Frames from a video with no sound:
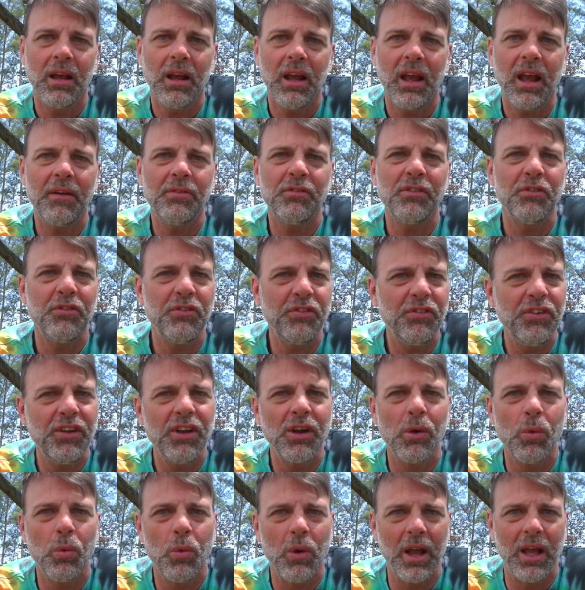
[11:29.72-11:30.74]
I have to
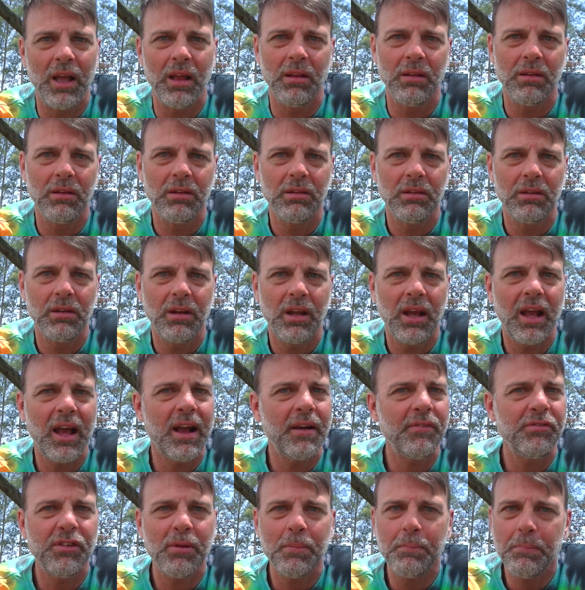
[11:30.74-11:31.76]
feel well. I
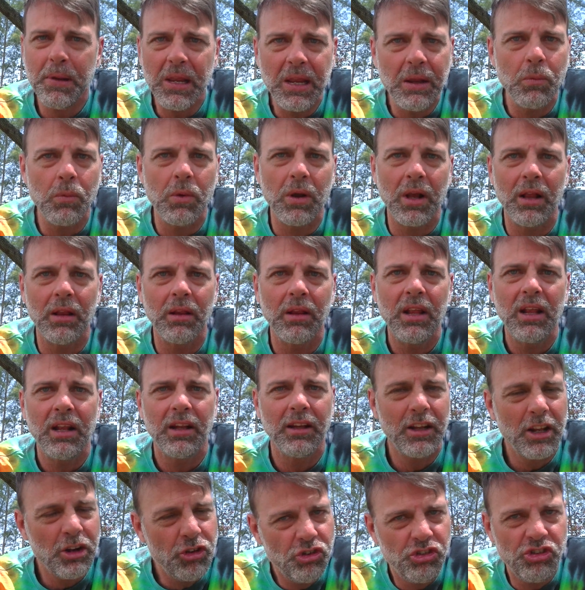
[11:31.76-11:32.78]
have to be well
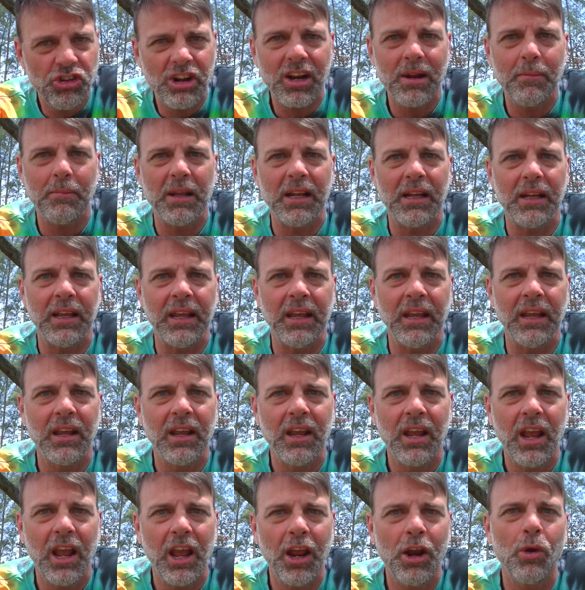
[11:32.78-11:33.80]
legitimately
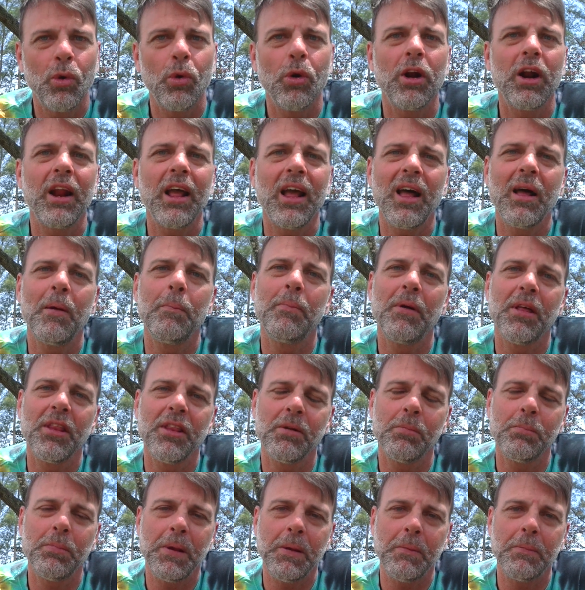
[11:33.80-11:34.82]
in order to help
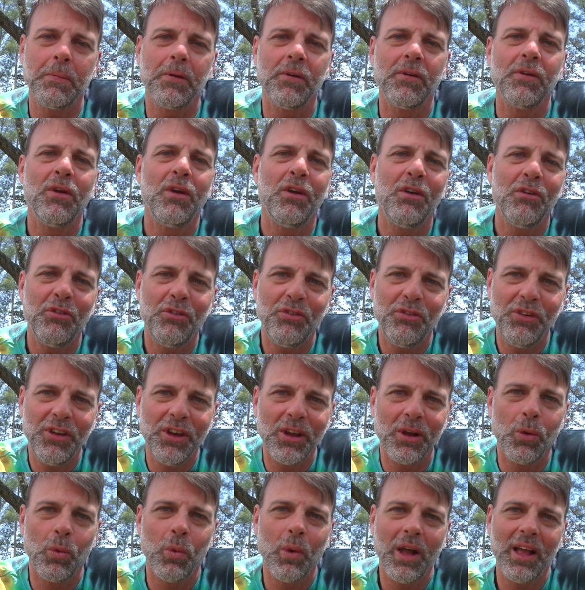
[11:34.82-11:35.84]
other people
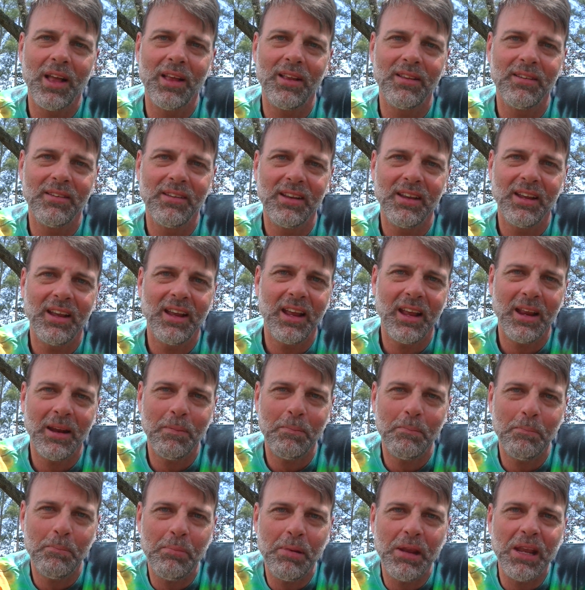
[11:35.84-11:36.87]
feel well
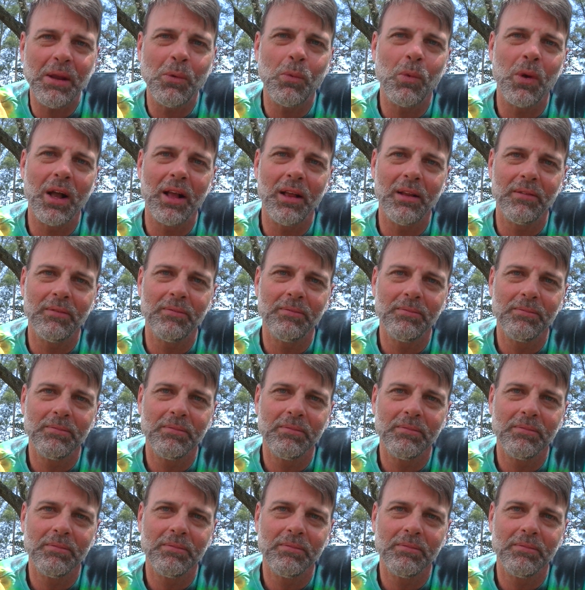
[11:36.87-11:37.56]
and be well.